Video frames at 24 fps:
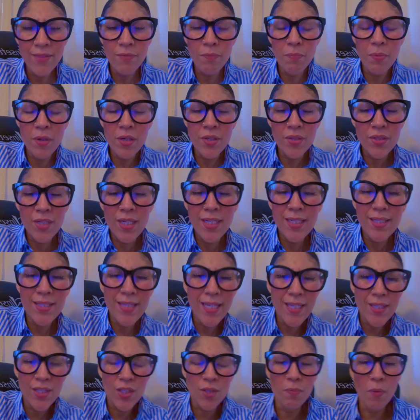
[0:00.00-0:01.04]
That person
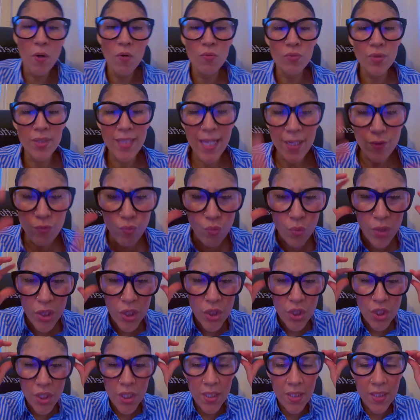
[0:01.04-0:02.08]
is exposed. That
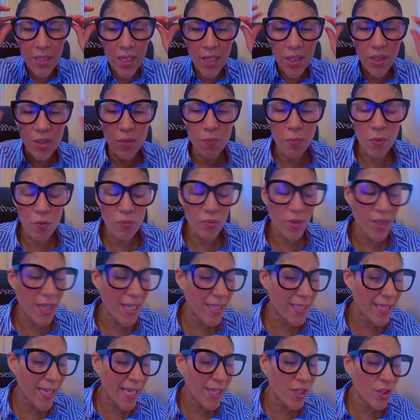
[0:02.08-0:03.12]
witch is
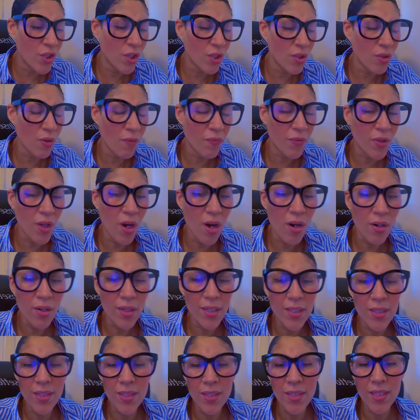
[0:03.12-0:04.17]
exposed. That agent of
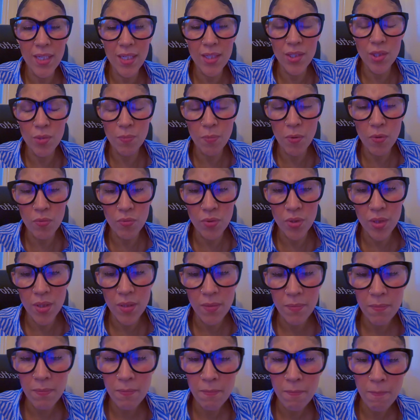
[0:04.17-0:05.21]
darkness is
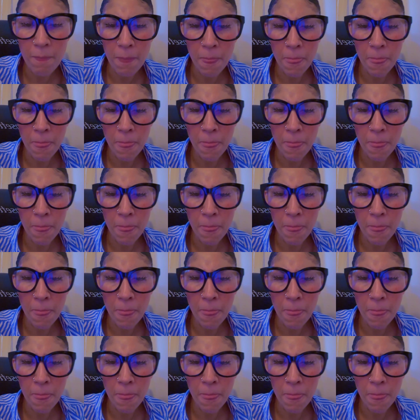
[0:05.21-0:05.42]
exposed.